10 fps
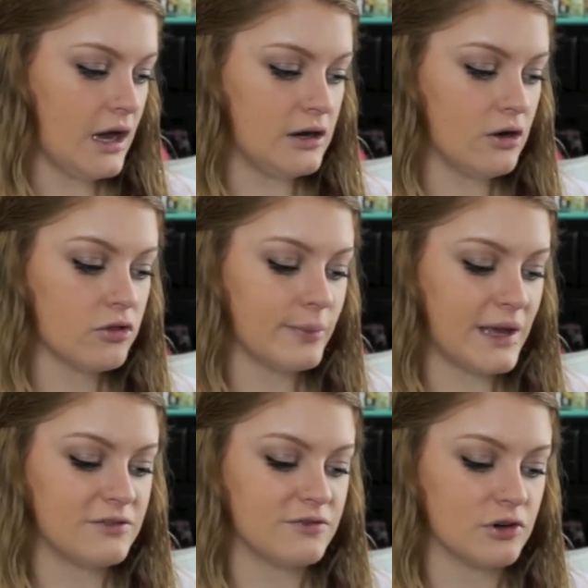I know they're
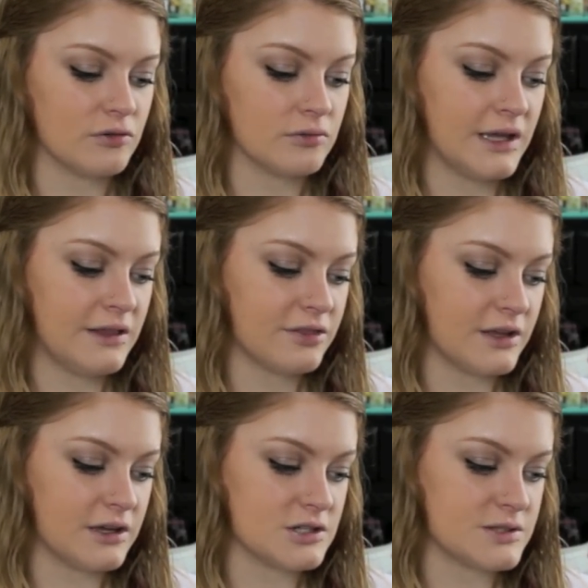made for a wreath,
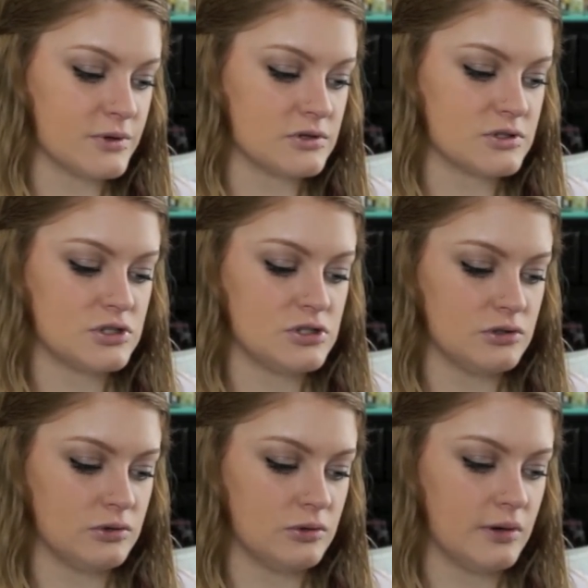like you're supposed
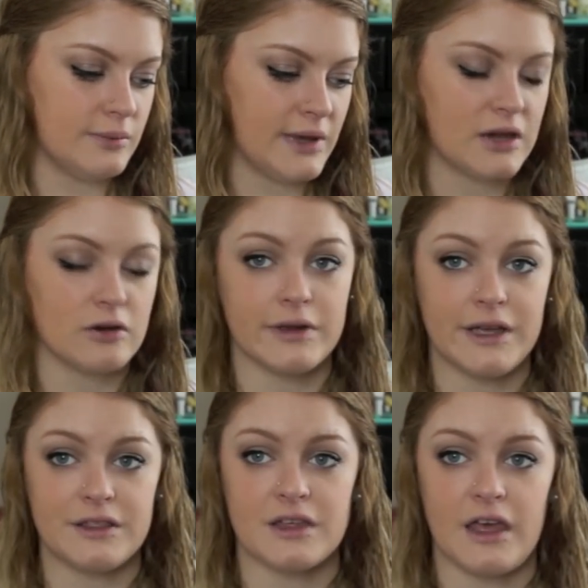to make a
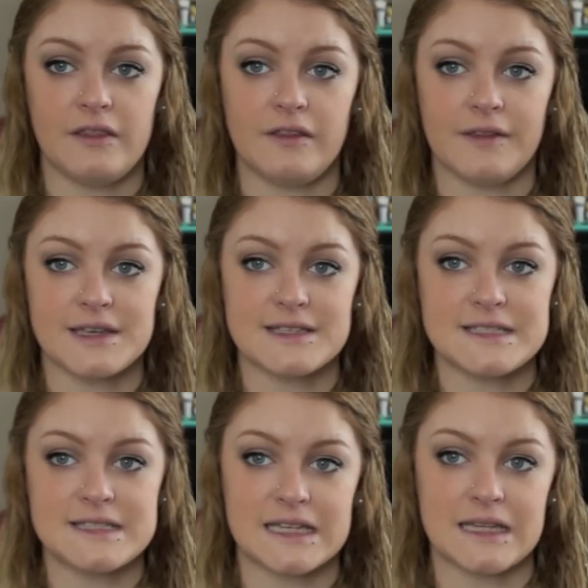wreath and then like
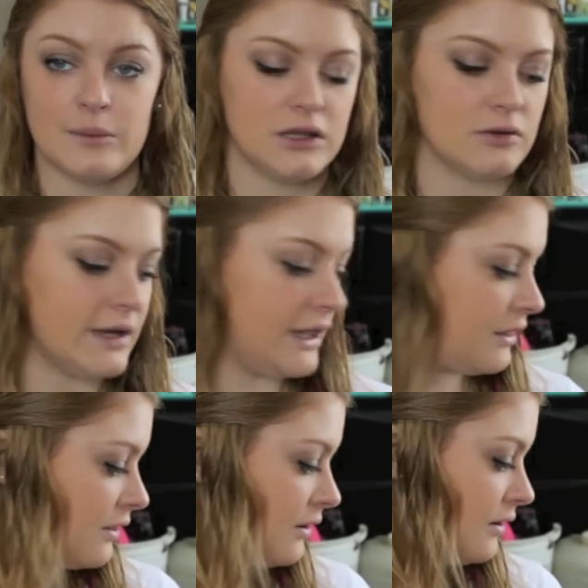stick them in the wreath,